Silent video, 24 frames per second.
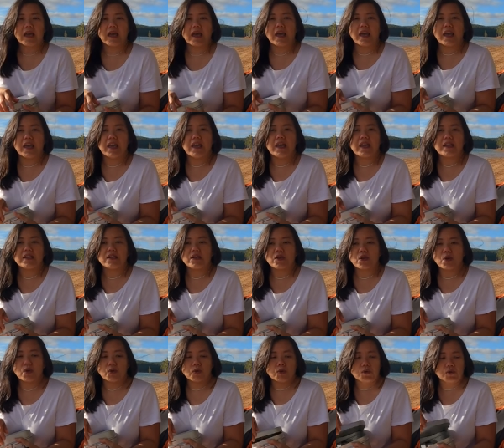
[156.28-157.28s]
and
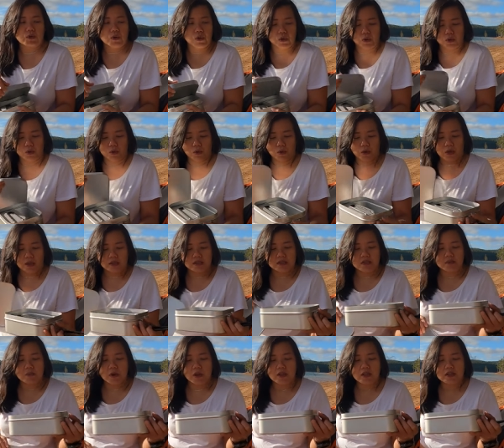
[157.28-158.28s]
also a
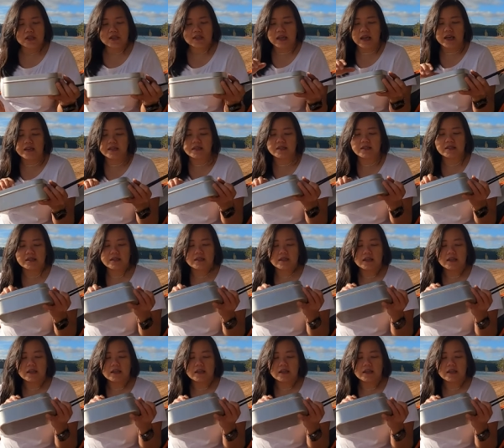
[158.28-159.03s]
smaller size